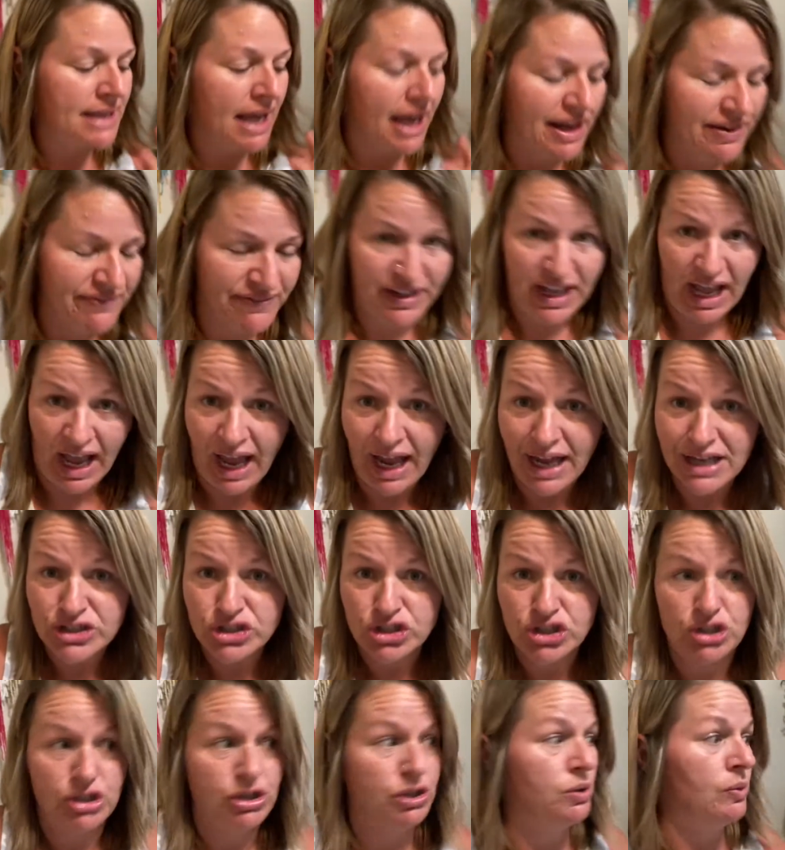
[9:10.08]
I've got
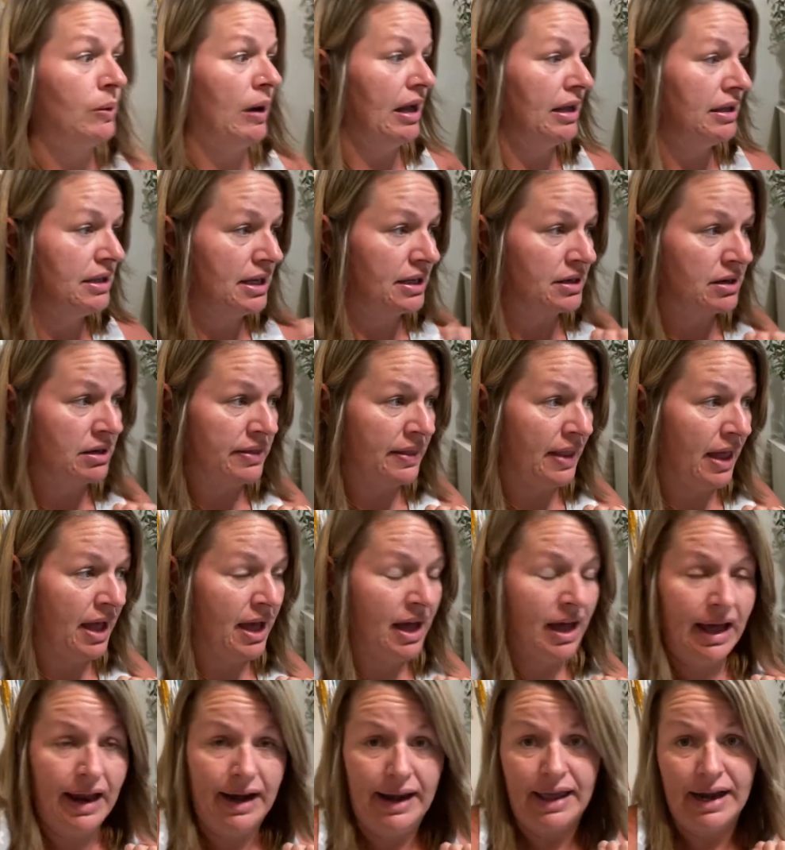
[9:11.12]
to uh, get
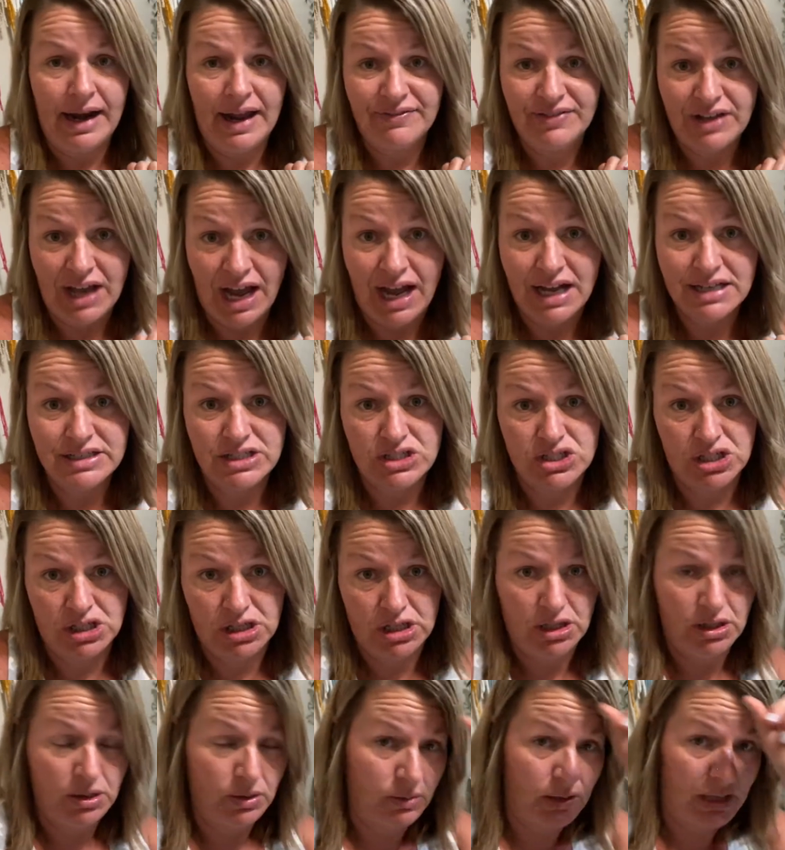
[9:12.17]
online and I've got to
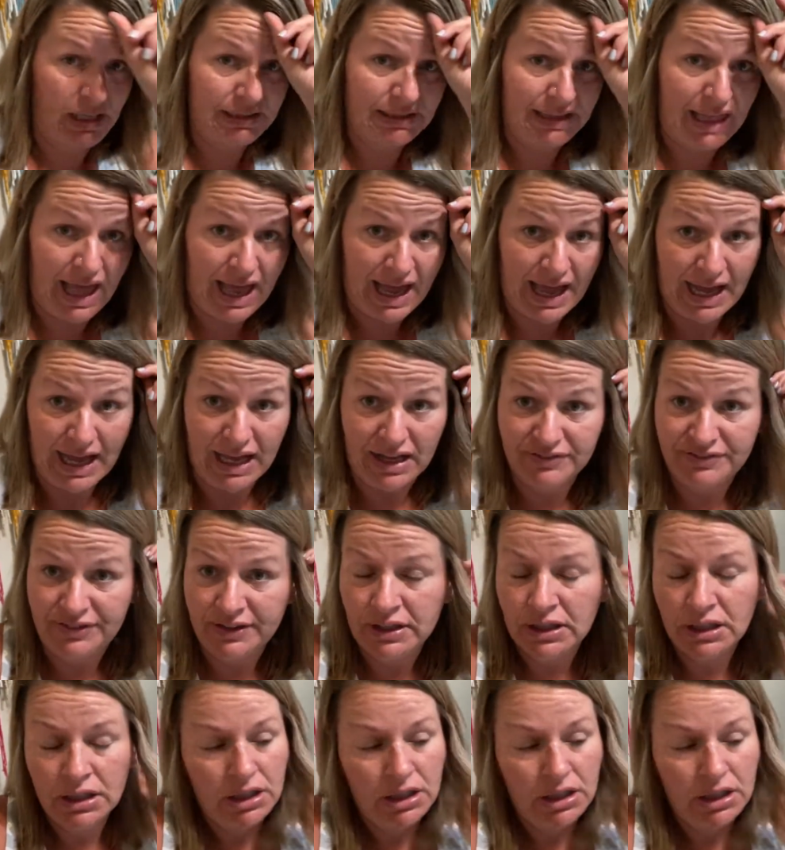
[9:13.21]
do a live,